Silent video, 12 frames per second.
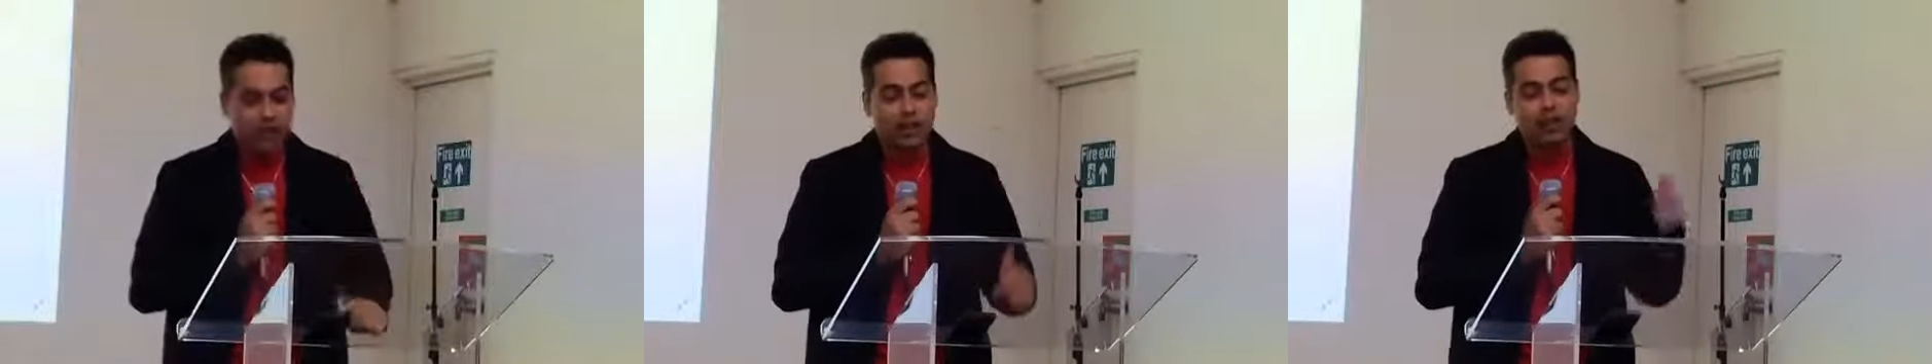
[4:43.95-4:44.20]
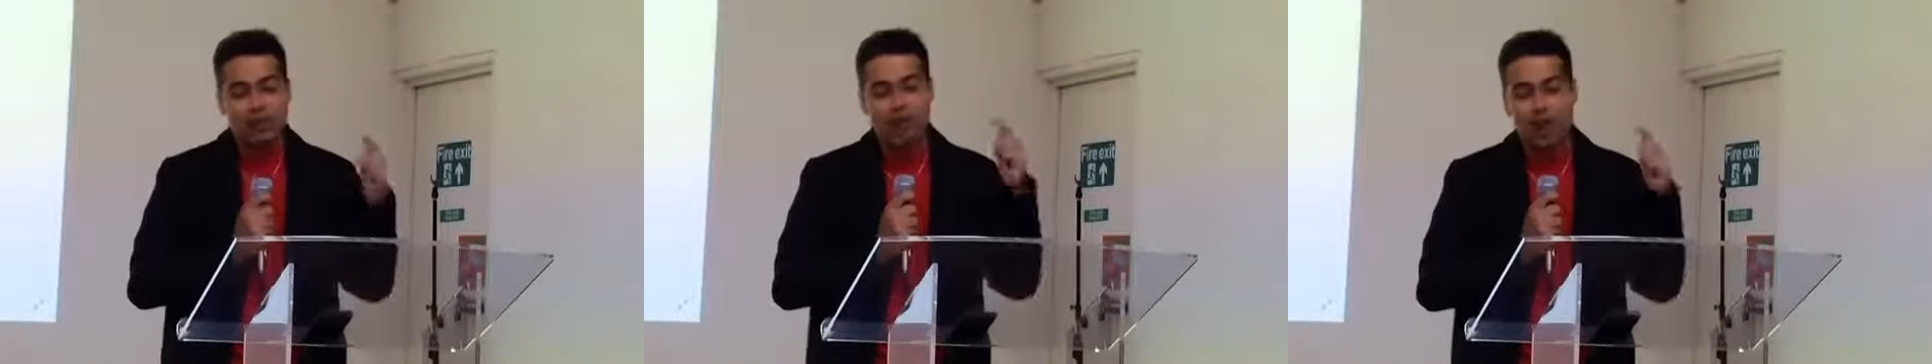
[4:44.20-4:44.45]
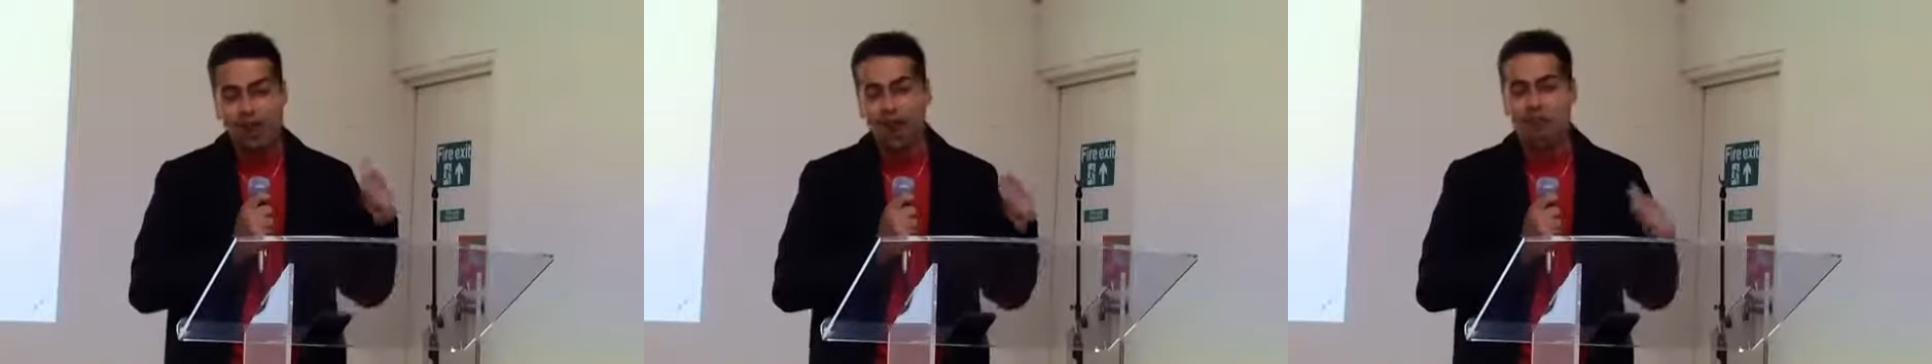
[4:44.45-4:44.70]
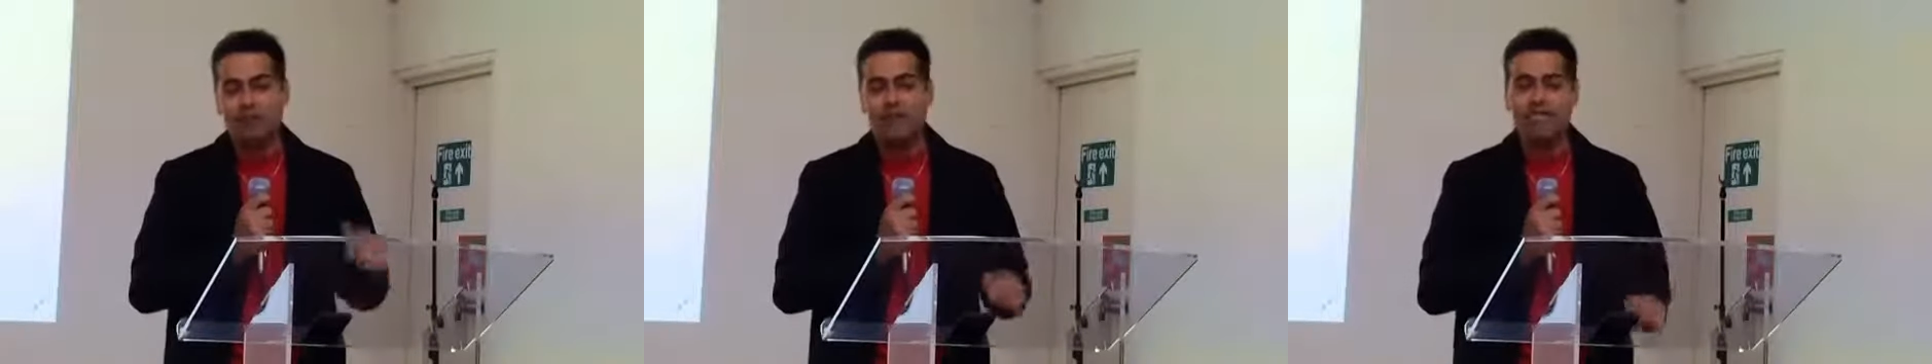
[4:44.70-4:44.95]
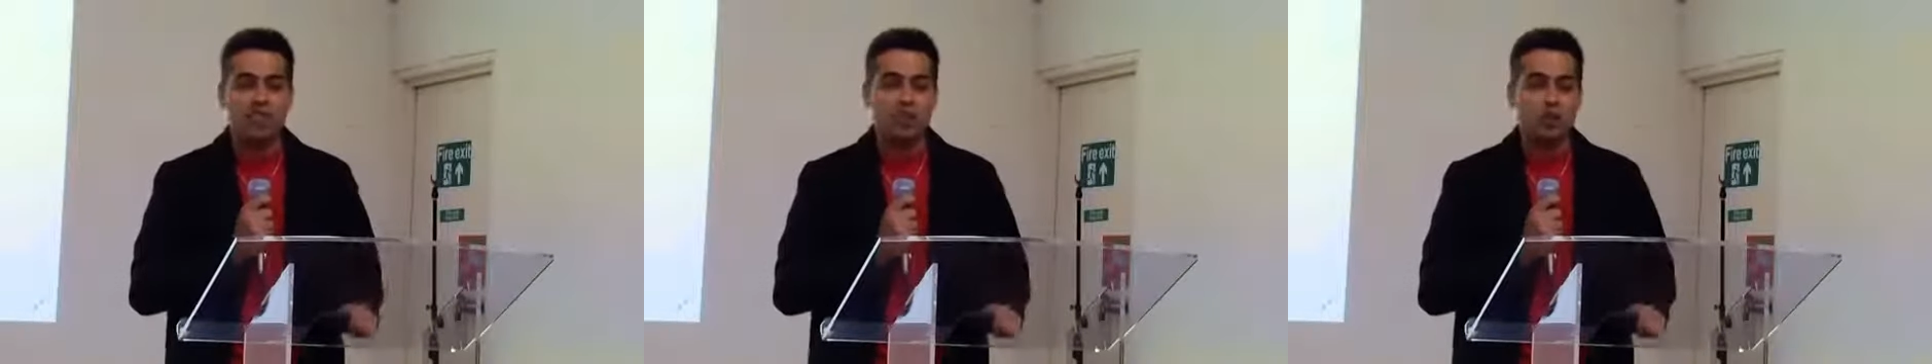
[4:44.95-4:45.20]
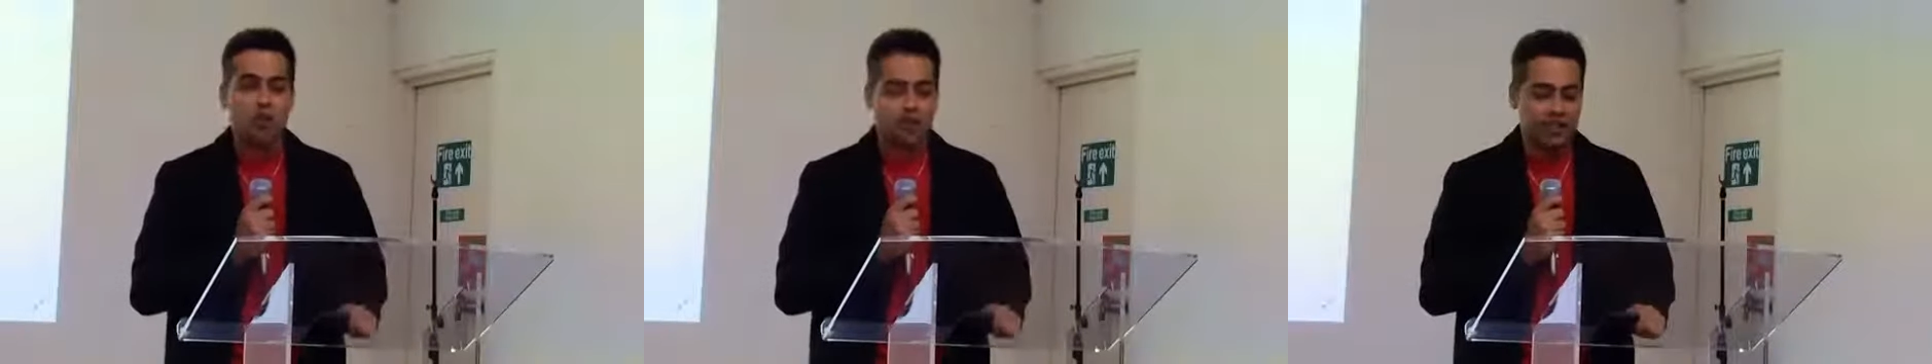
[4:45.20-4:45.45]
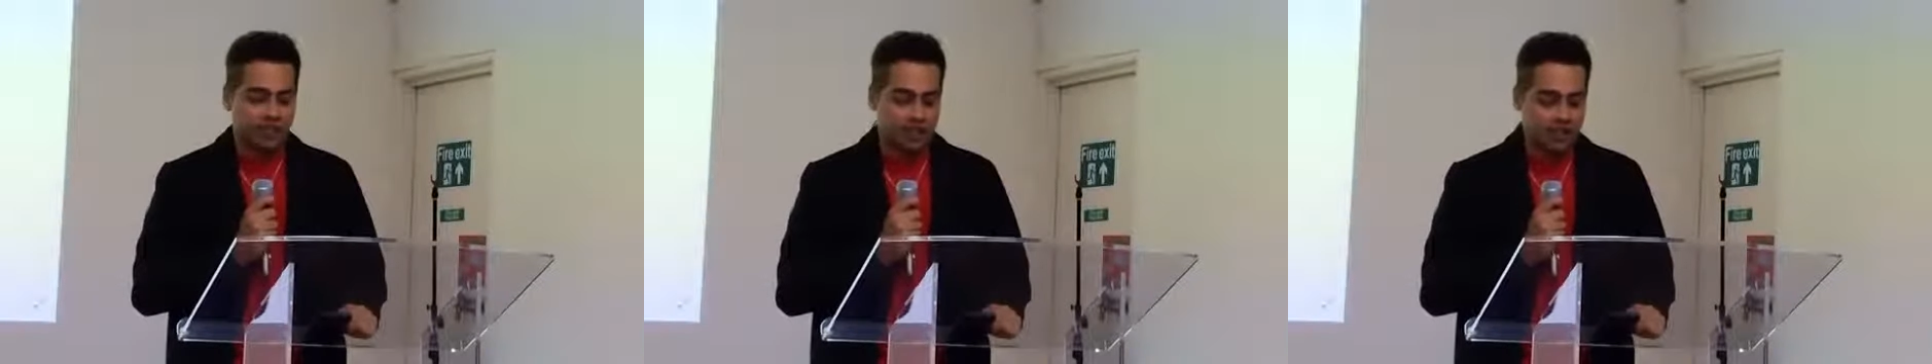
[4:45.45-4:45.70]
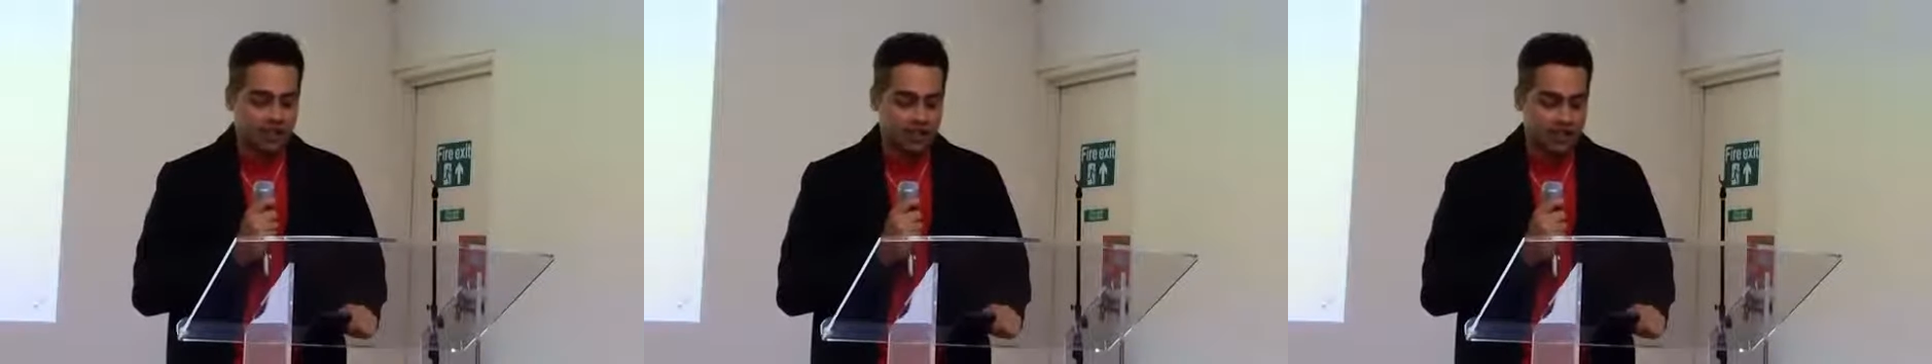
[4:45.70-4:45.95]
So I hope to see you all on the
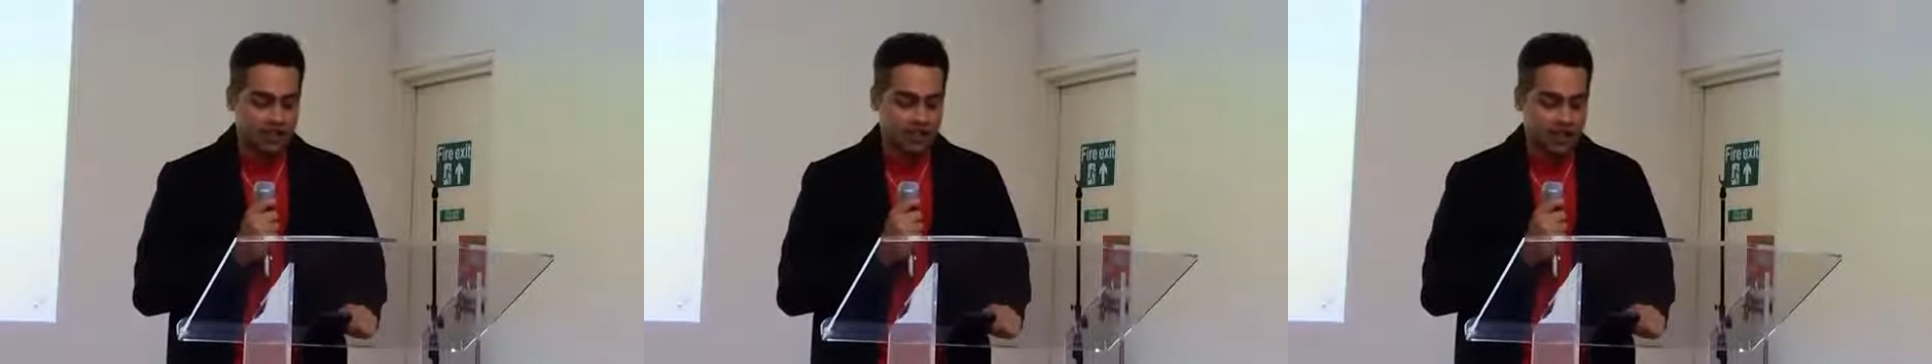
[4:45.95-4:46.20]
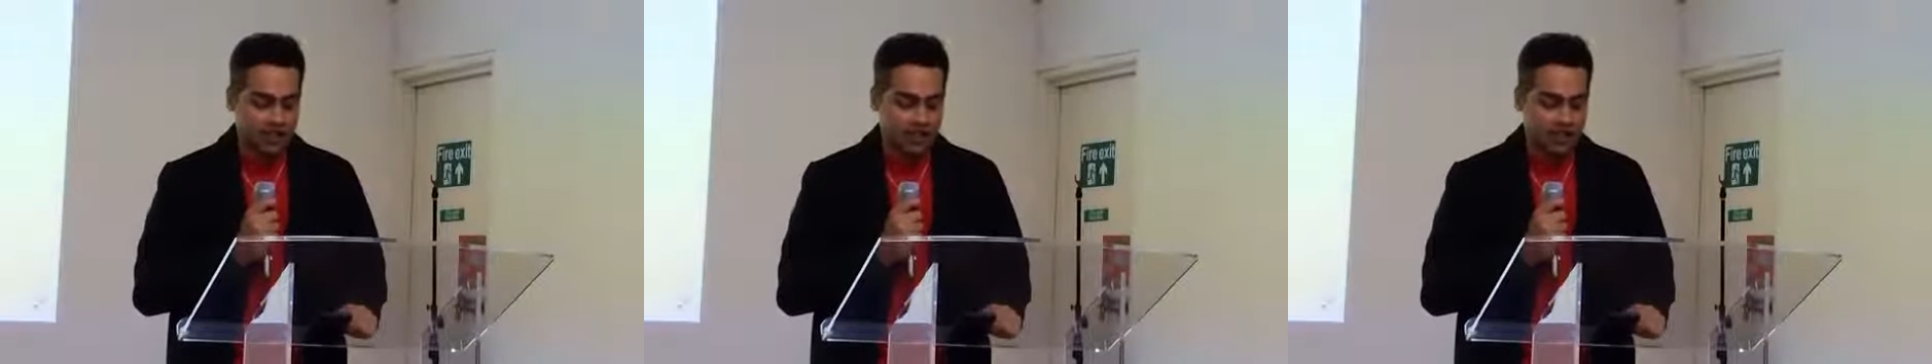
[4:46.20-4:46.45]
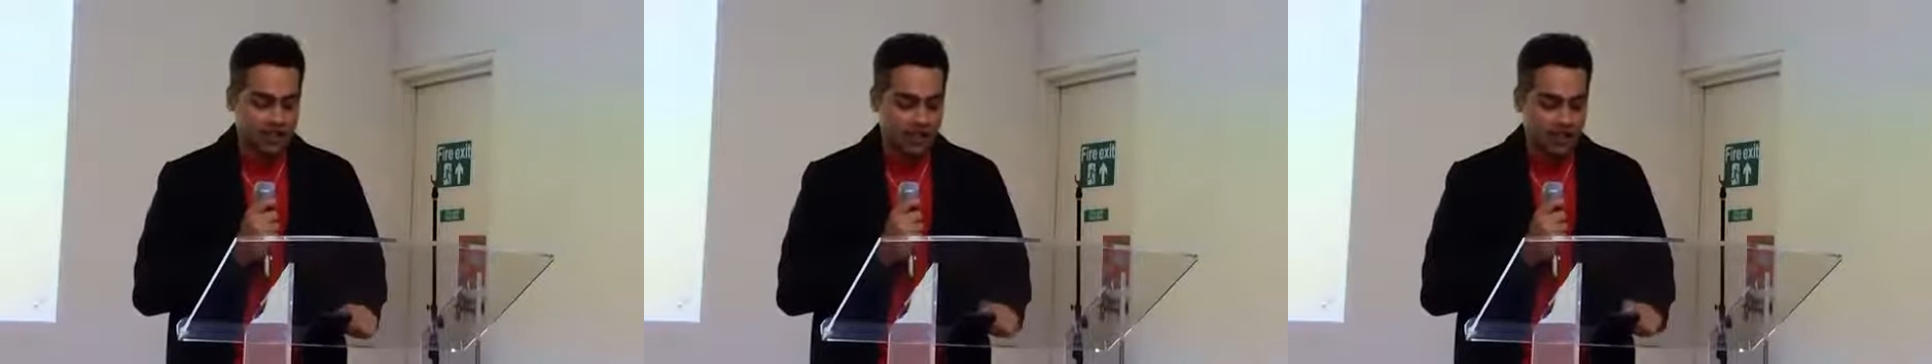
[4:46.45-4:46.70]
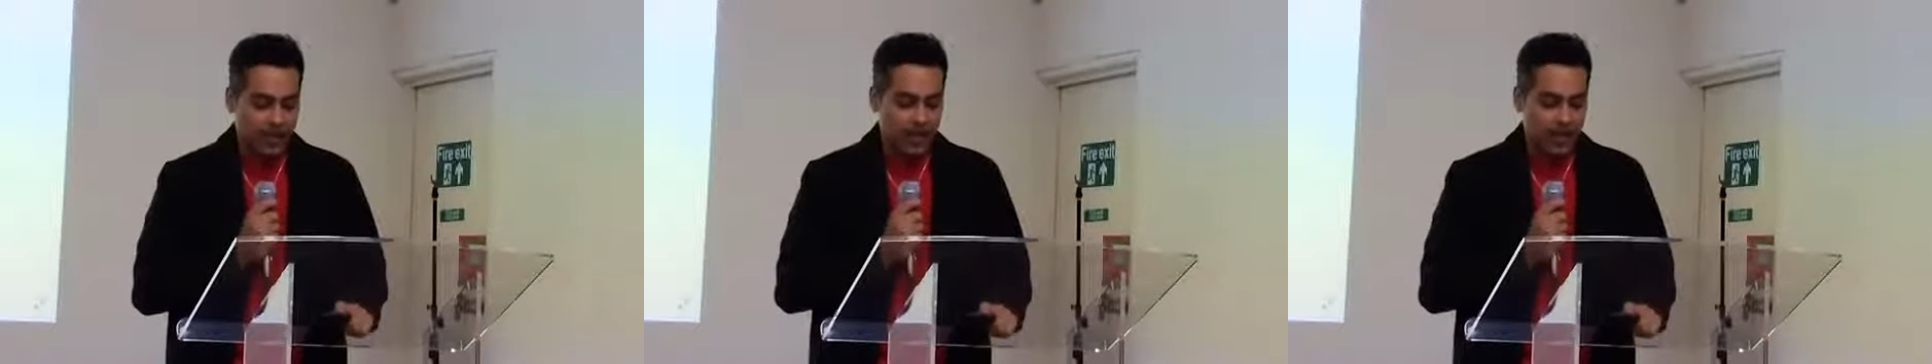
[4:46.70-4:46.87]
streets next week